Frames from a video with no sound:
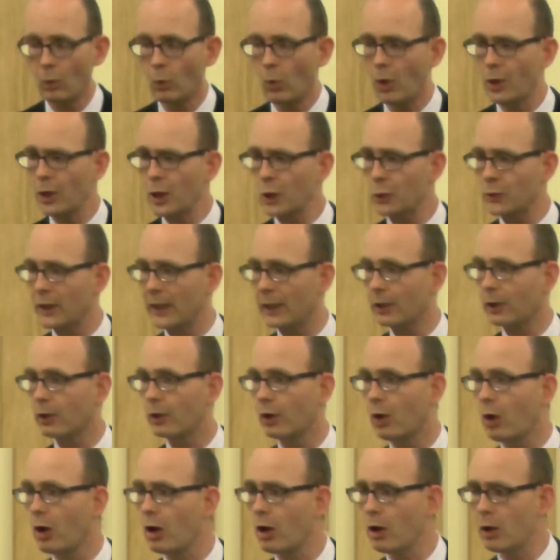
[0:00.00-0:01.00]
What a great
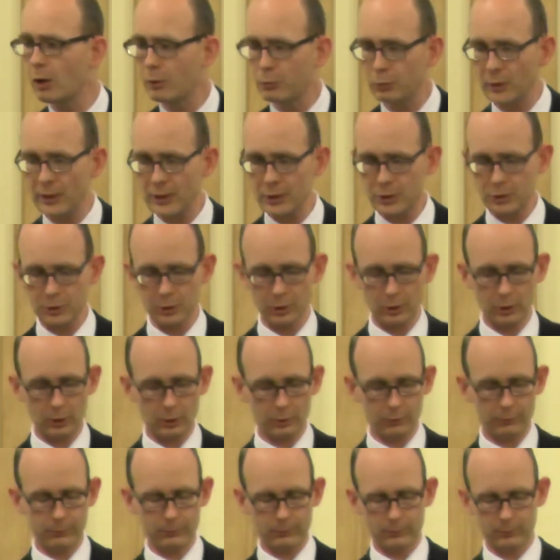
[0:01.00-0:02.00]
God we
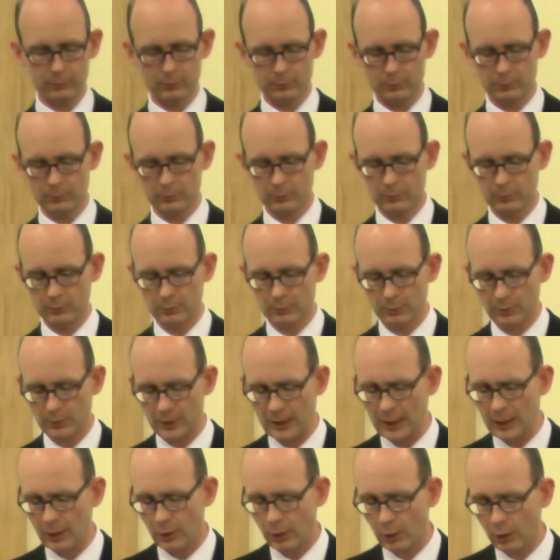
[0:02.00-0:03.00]
serve!
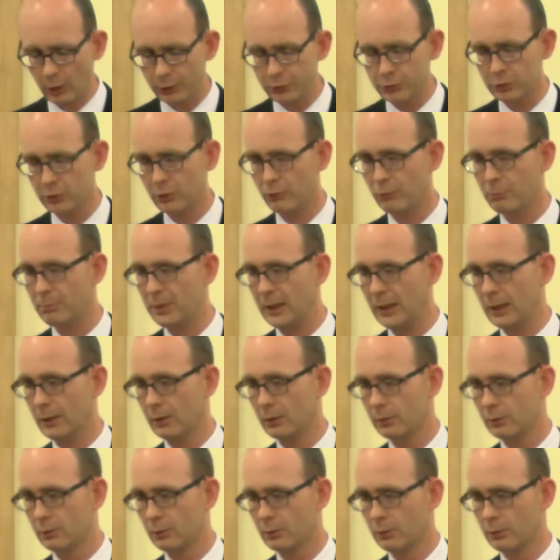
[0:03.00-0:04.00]
That ought to have
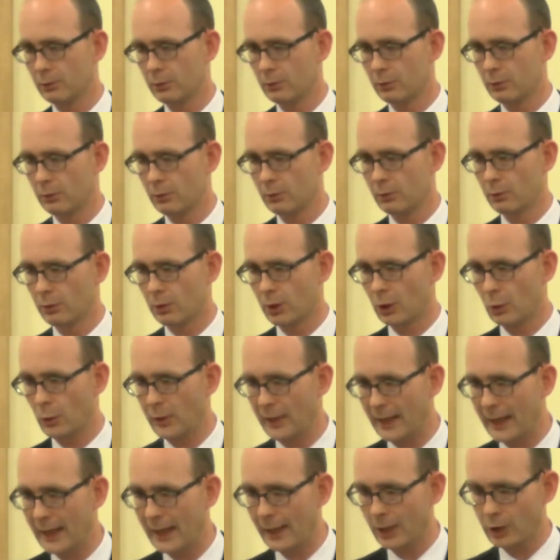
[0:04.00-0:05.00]
been the
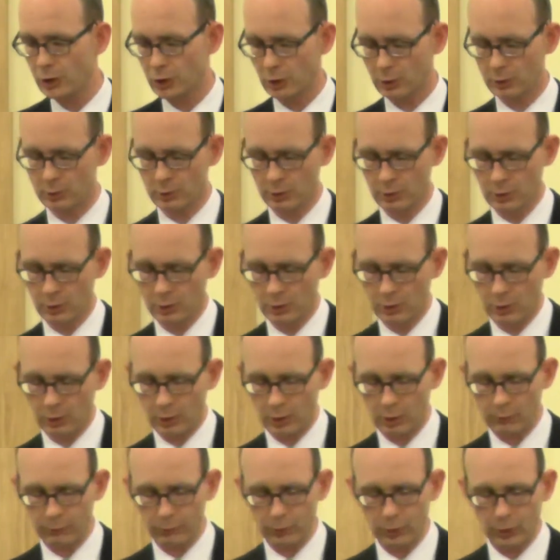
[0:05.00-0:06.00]
reaction
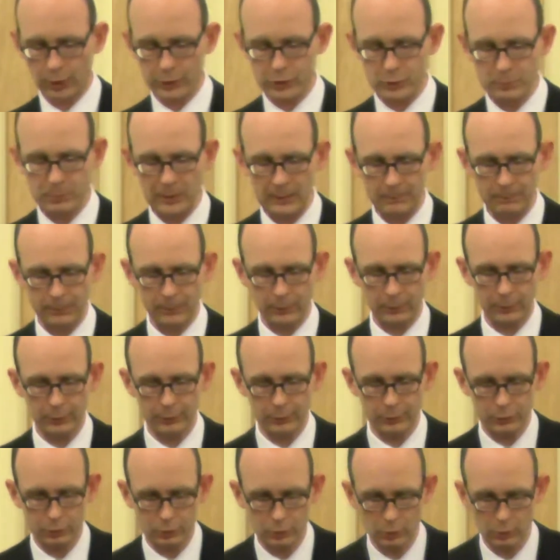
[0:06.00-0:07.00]
of God's
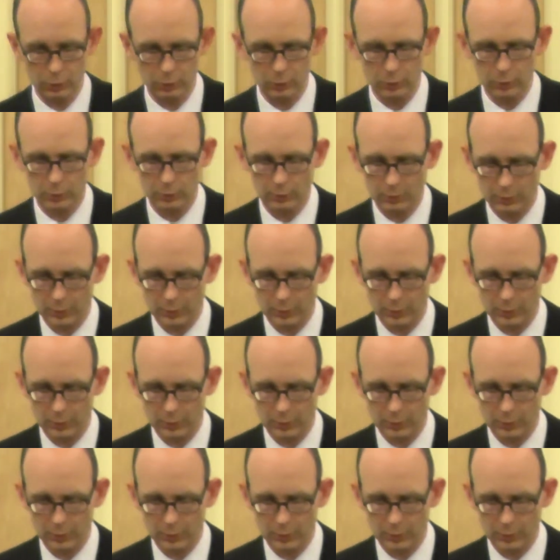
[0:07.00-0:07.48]
people to